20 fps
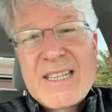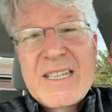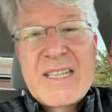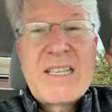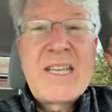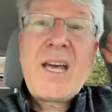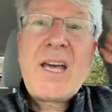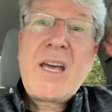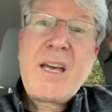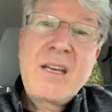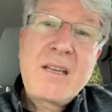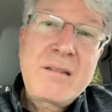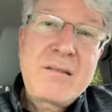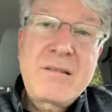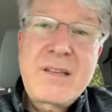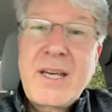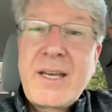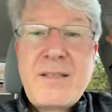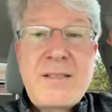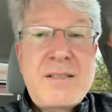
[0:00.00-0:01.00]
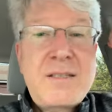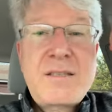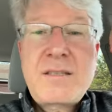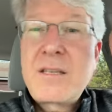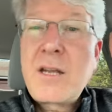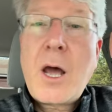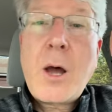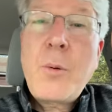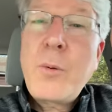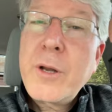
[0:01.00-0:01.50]
yeah, that's
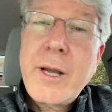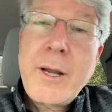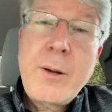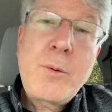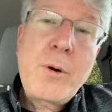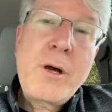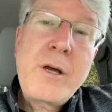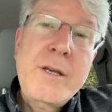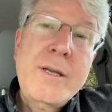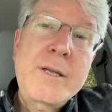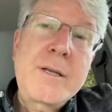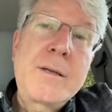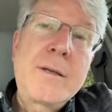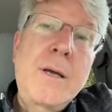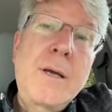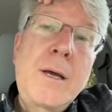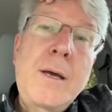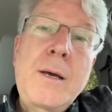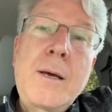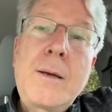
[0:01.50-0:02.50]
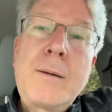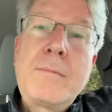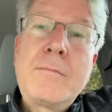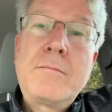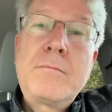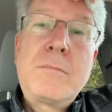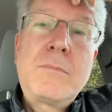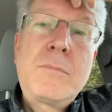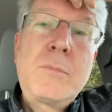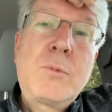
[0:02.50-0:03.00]
not what I wanted.
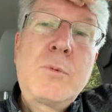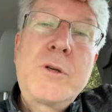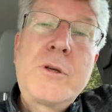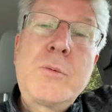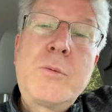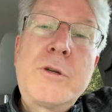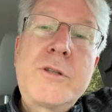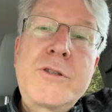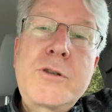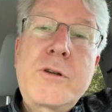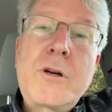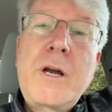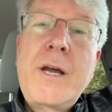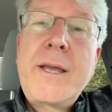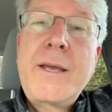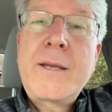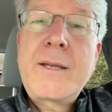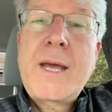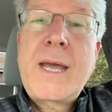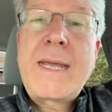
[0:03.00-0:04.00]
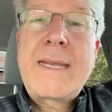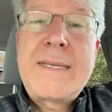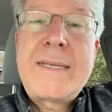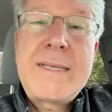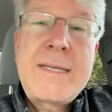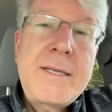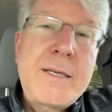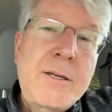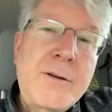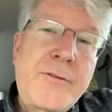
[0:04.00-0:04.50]
Um, we'll, we'll try an
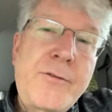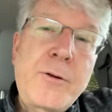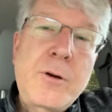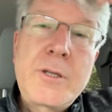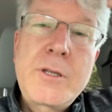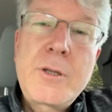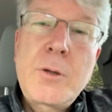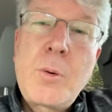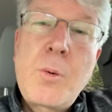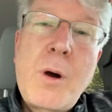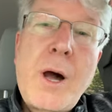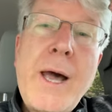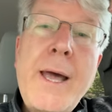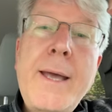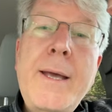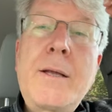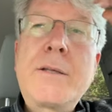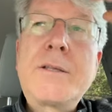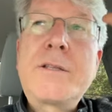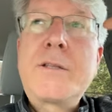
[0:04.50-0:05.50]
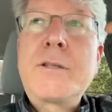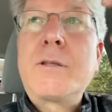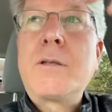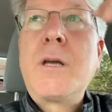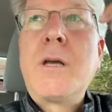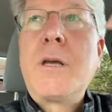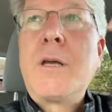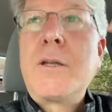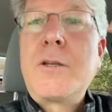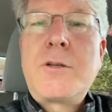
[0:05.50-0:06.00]
idea for a little while to,
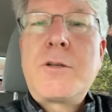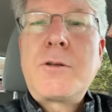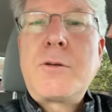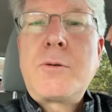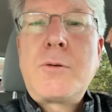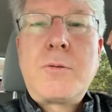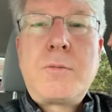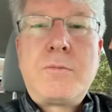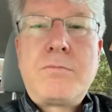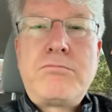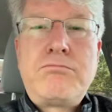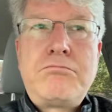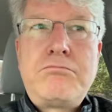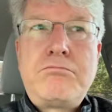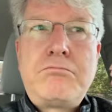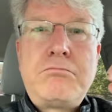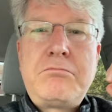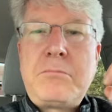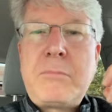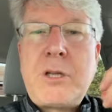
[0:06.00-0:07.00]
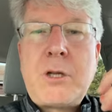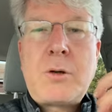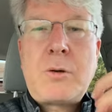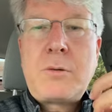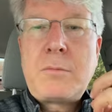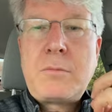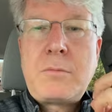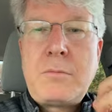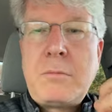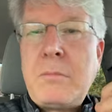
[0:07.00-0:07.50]
to, you
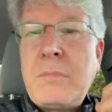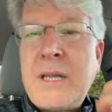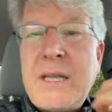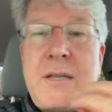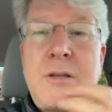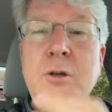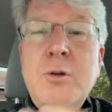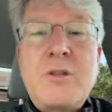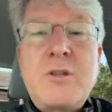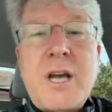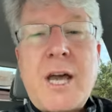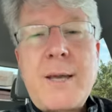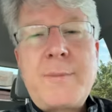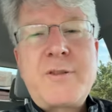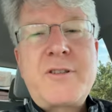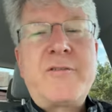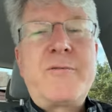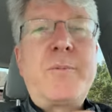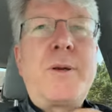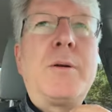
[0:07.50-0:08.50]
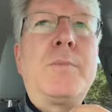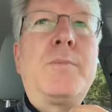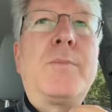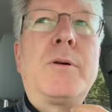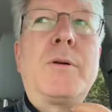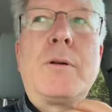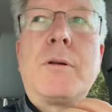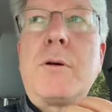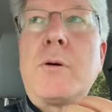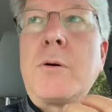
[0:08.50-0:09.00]
know, meet new types of people
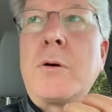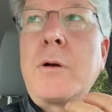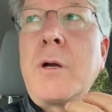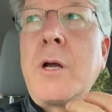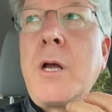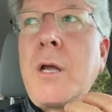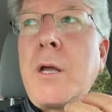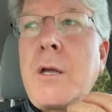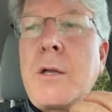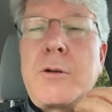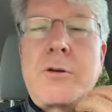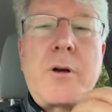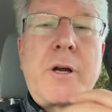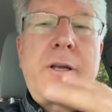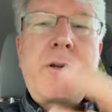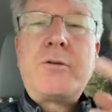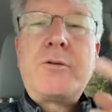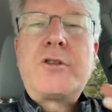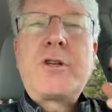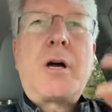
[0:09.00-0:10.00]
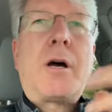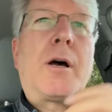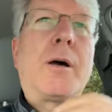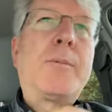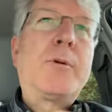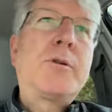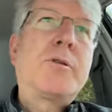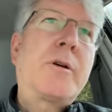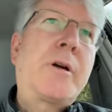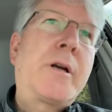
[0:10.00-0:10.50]
or try a new job
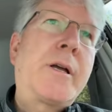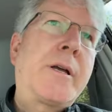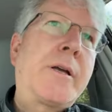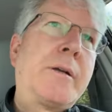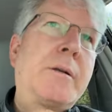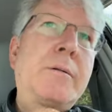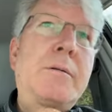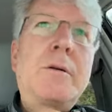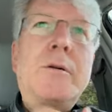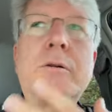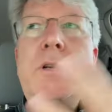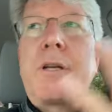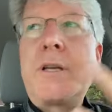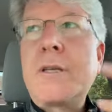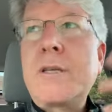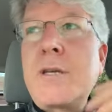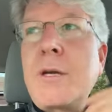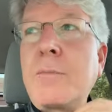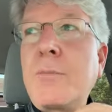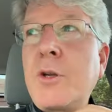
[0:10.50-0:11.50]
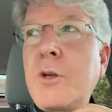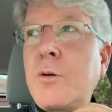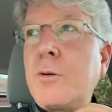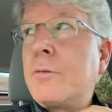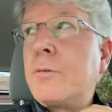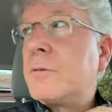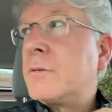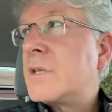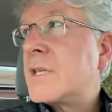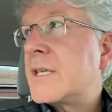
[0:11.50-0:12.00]
or try learning some
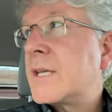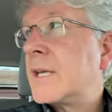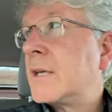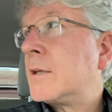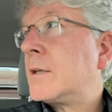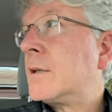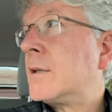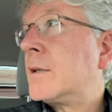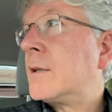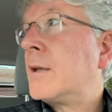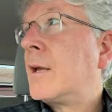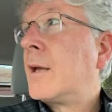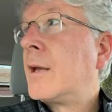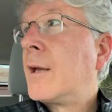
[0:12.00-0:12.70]
new skill.